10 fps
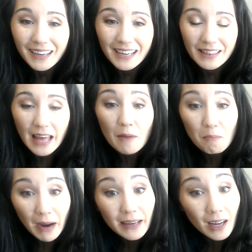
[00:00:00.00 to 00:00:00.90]
And that
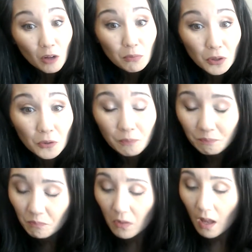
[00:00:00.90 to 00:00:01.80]
might help you.
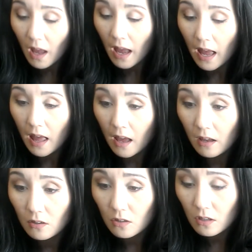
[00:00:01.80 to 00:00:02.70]

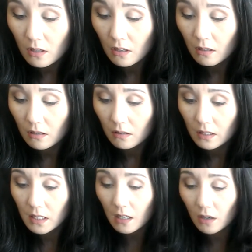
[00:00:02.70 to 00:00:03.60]
And
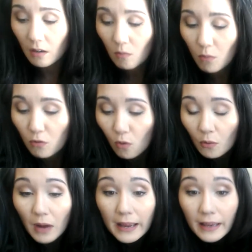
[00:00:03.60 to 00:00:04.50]
let's see here.
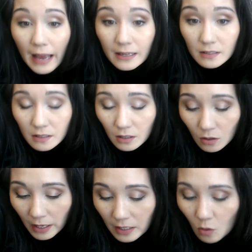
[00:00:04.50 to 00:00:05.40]
Before I ask
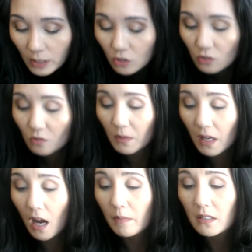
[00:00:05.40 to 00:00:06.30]
any questions from the
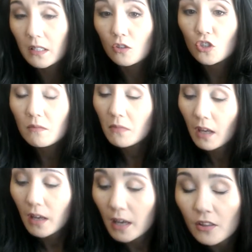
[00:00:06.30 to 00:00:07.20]
comments section,
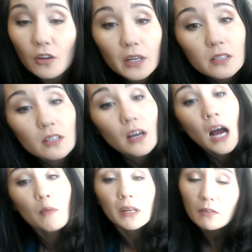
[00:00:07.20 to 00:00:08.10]

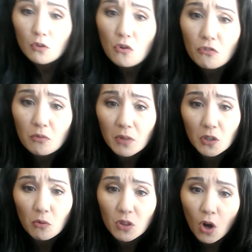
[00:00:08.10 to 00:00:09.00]
how many of you are
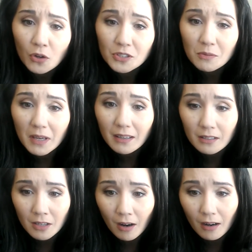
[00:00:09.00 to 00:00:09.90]
familiar with
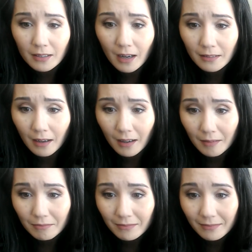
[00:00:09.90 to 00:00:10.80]

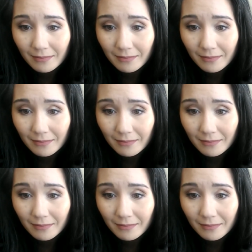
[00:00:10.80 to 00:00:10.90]
ultimateguitar.com?